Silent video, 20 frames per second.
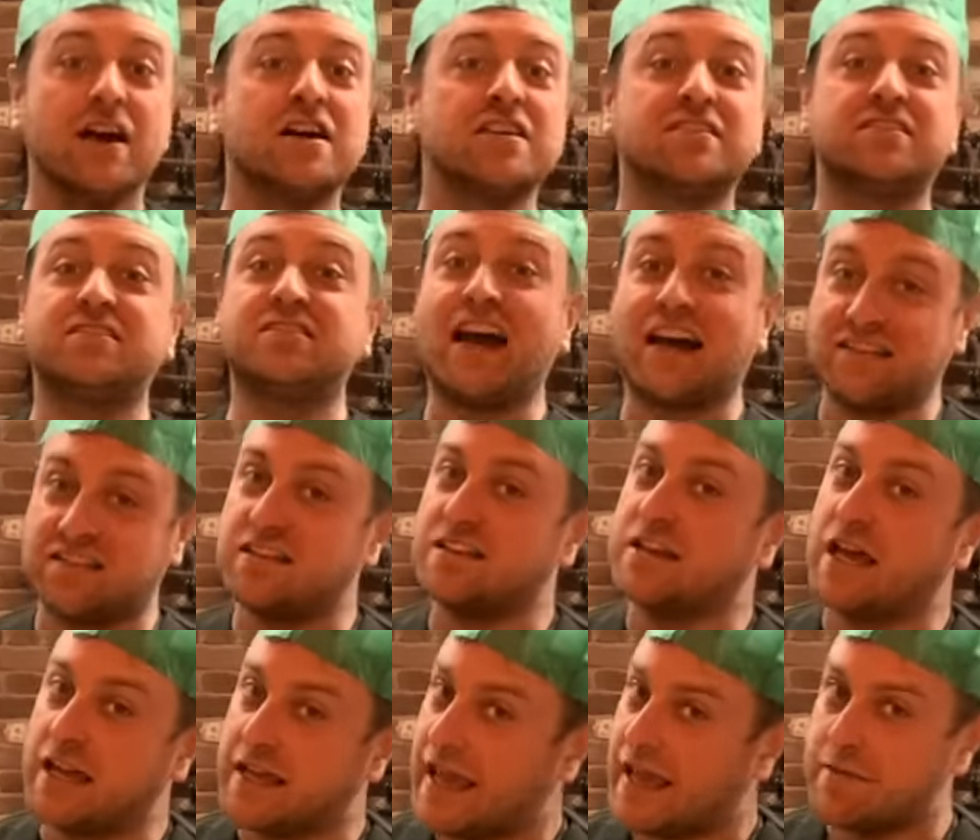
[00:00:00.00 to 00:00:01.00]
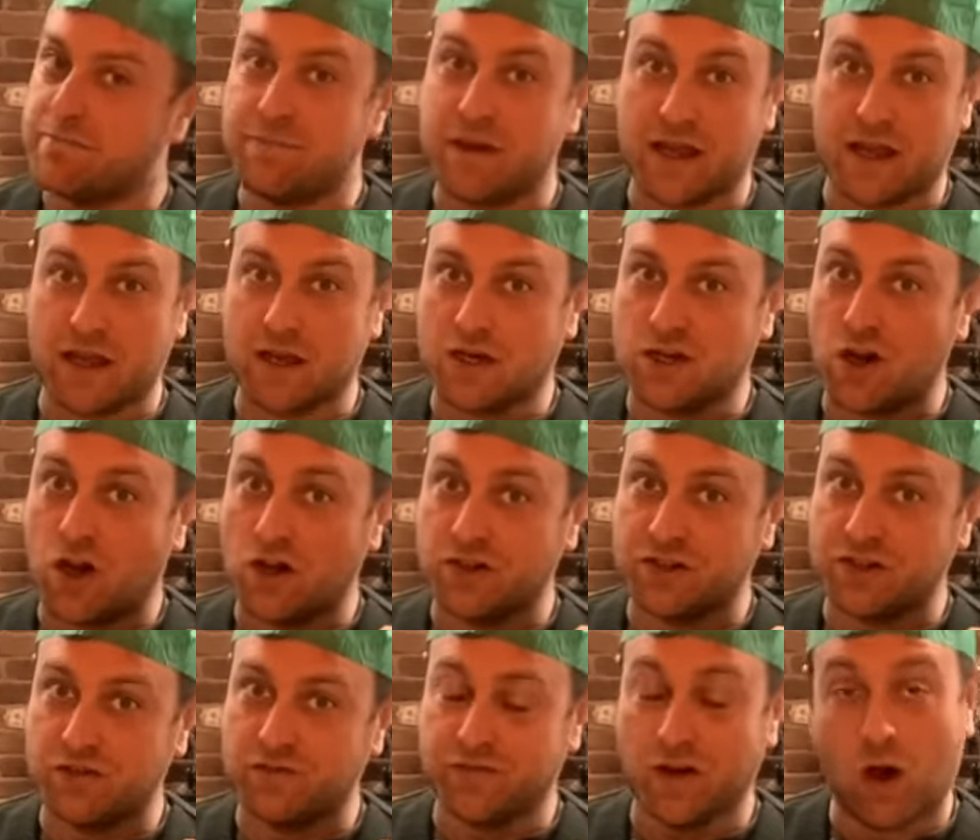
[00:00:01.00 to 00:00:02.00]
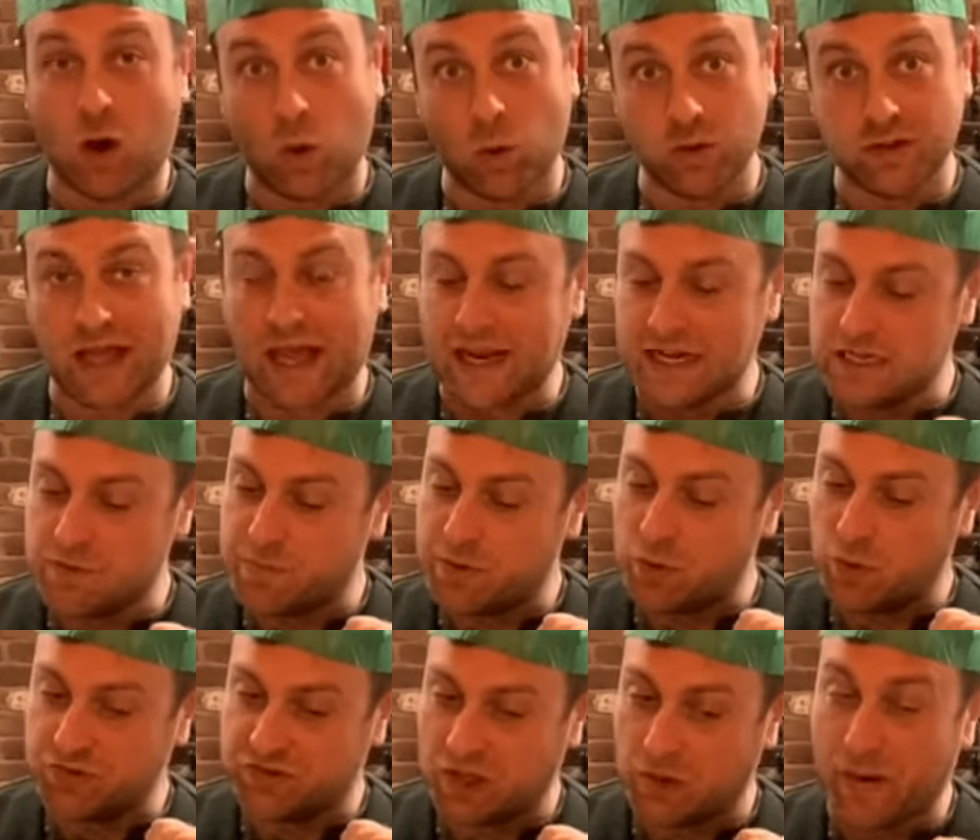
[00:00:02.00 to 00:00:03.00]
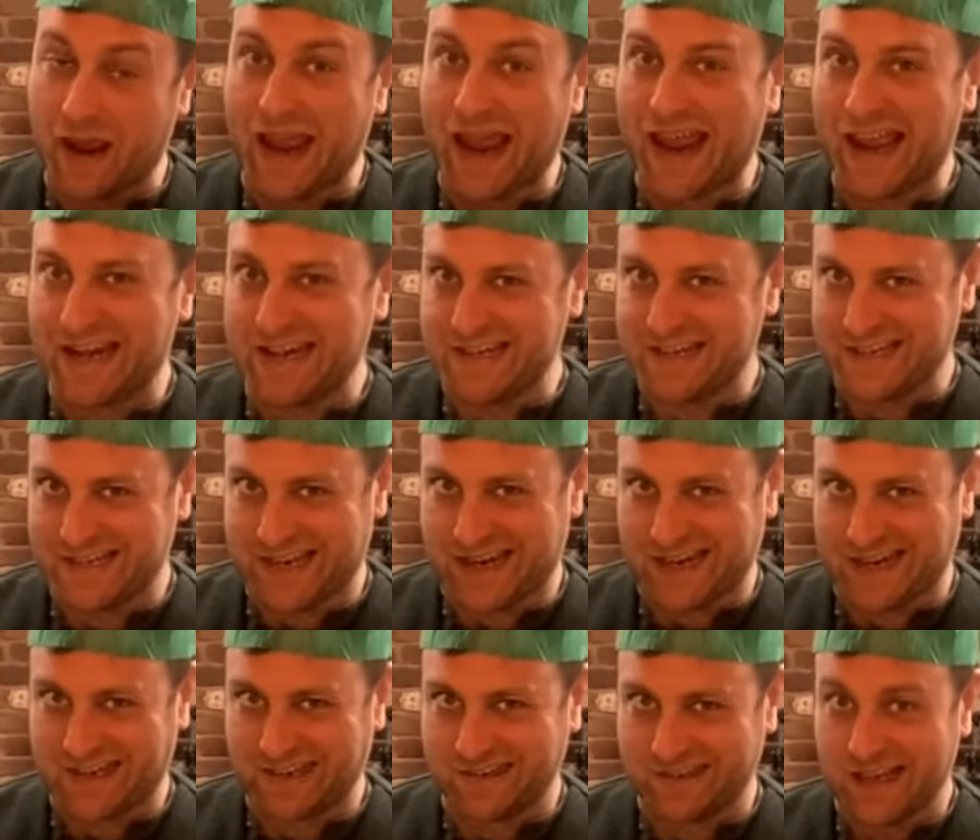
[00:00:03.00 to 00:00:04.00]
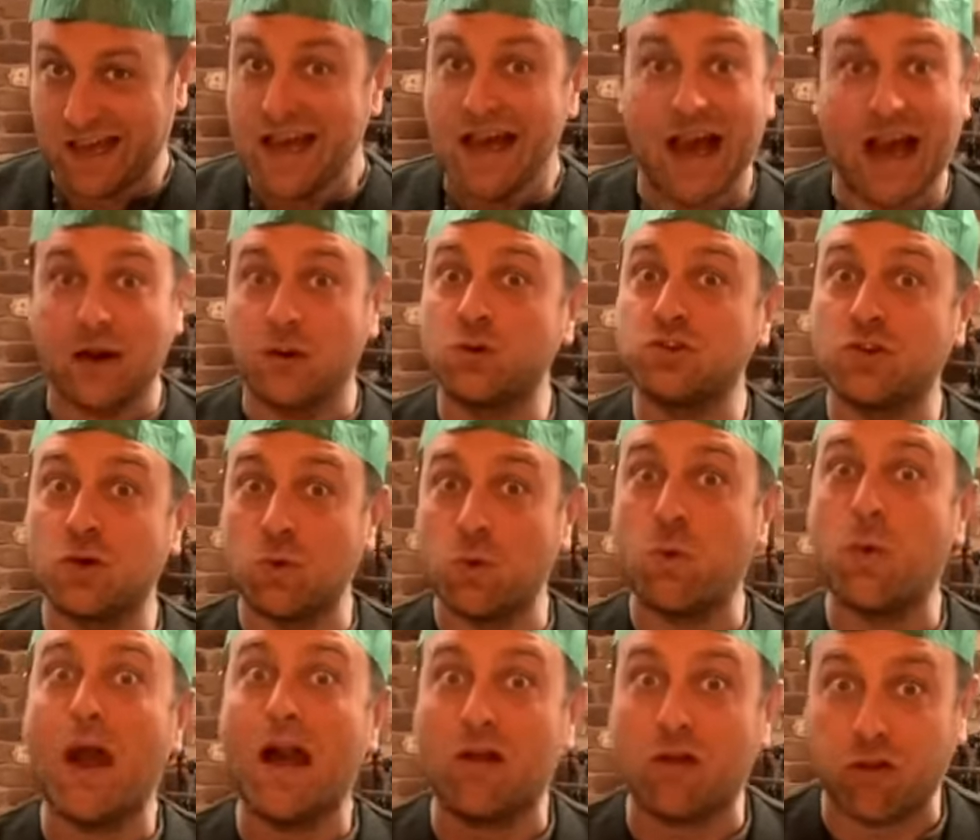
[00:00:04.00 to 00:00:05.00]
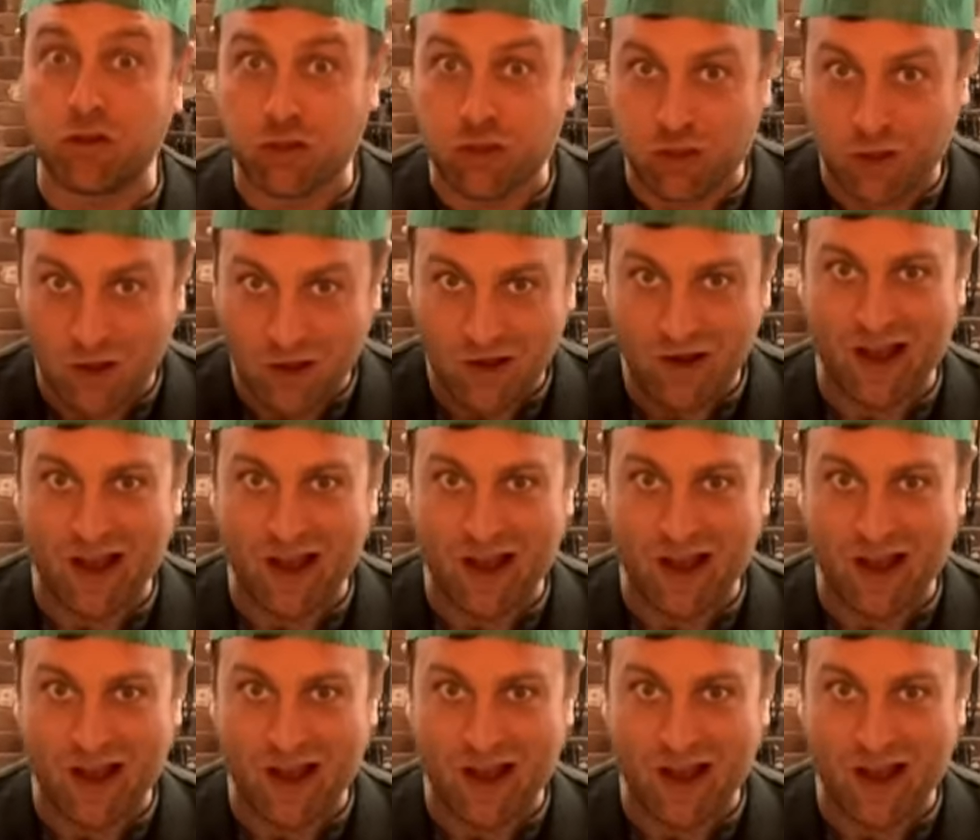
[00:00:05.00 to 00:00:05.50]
Saturn, again, being a god of old age, but also endings, and also wealth,